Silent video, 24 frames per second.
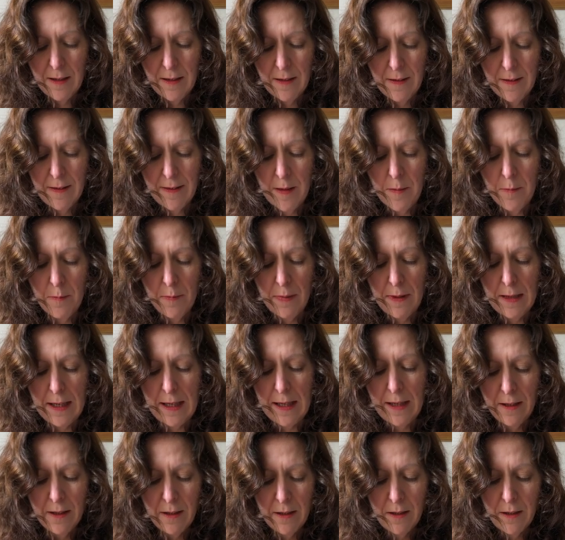simply
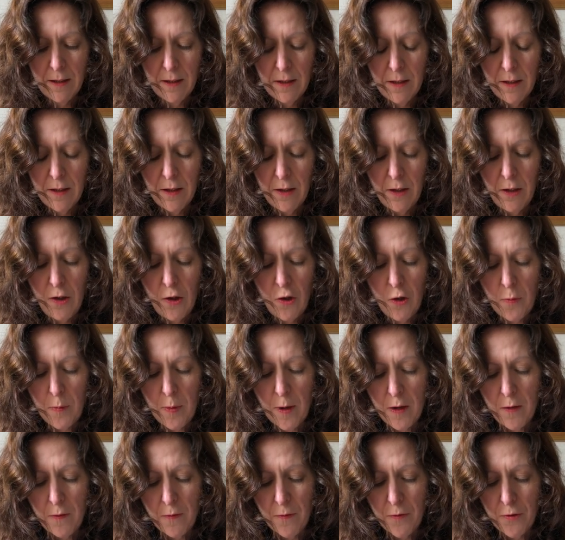loop
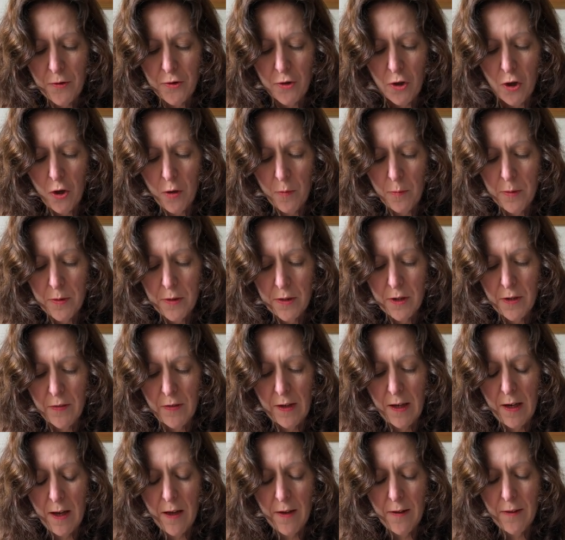over the top to the
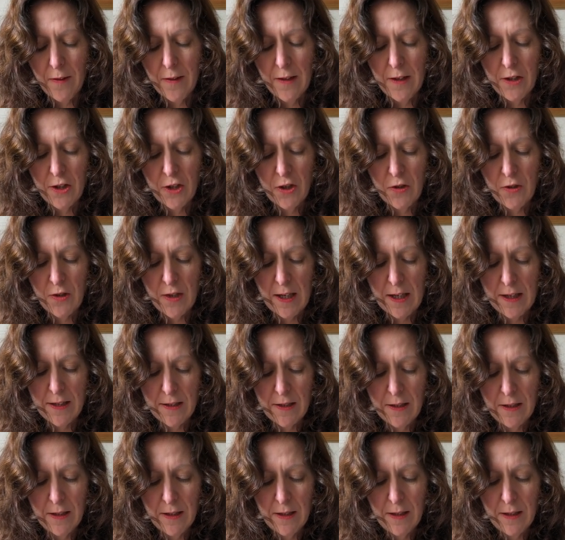last stitch you did,